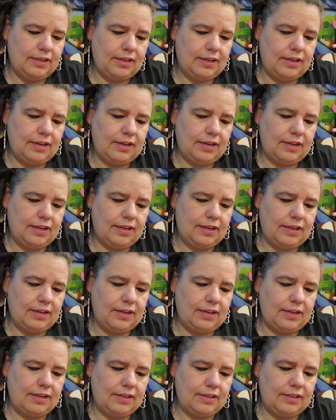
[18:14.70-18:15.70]

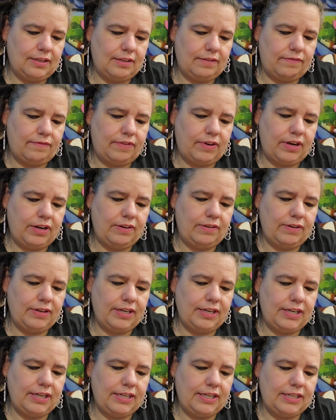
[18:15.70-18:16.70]
And the
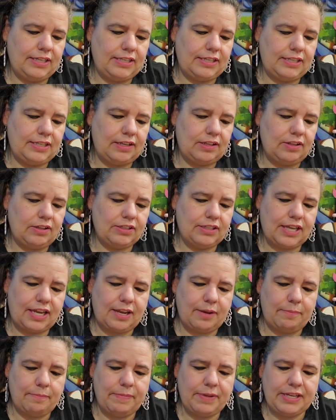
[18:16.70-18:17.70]
fragrance, it looks
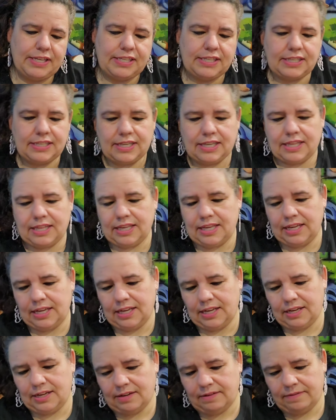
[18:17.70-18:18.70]
like a mist thing.